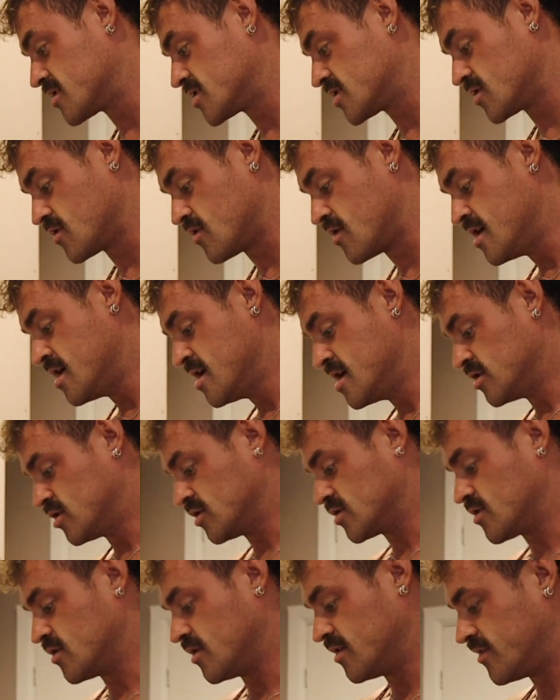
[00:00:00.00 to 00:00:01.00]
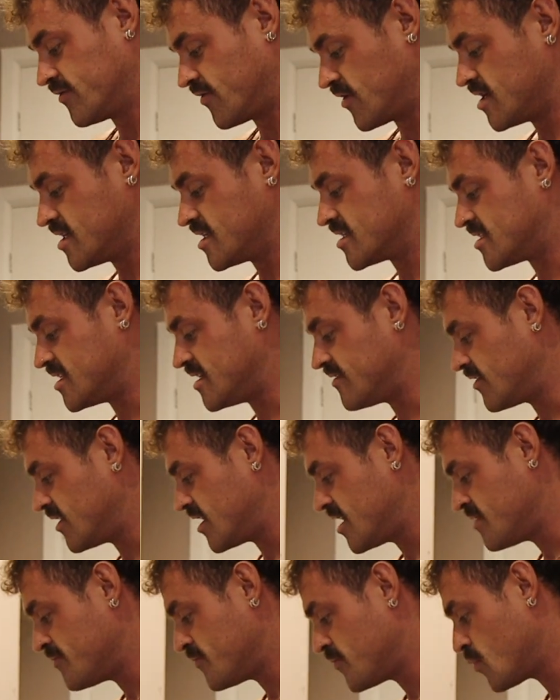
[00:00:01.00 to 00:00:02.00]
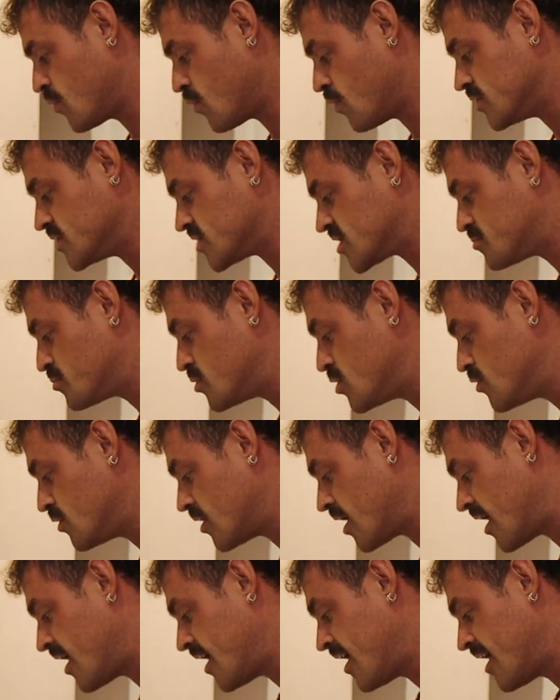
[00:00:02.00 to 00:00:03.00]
so just going to divide this evenly, 1 spoon